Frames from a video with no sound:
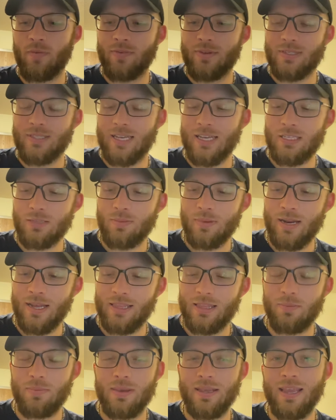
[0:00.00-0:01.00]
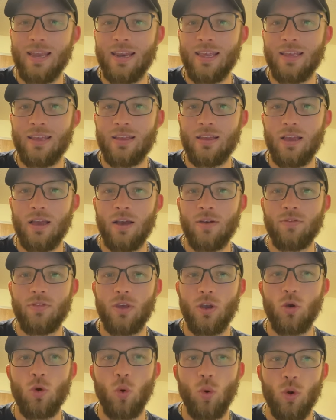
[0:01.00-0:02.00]
assessment at the beginning of the
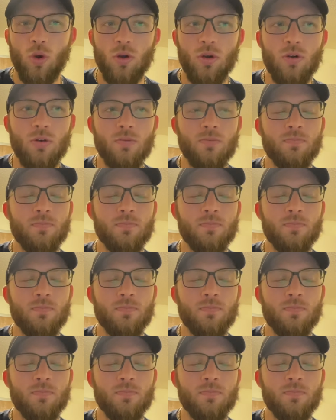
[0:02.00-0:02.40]
quarter.